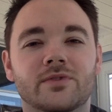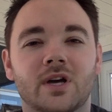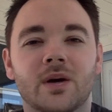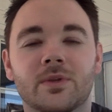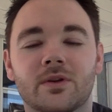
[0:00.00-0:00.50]
of
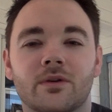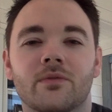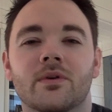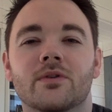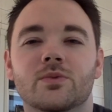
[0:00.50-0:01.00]
time in their
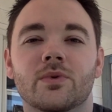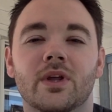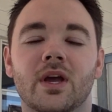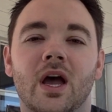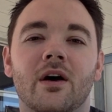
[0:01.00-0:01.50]
careers where
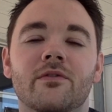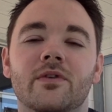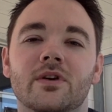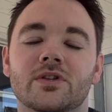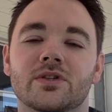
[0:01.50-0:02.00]
they have
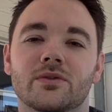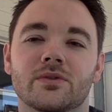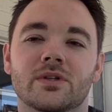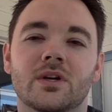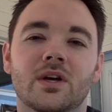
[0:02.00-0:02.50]

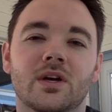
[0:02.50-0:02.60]
issues.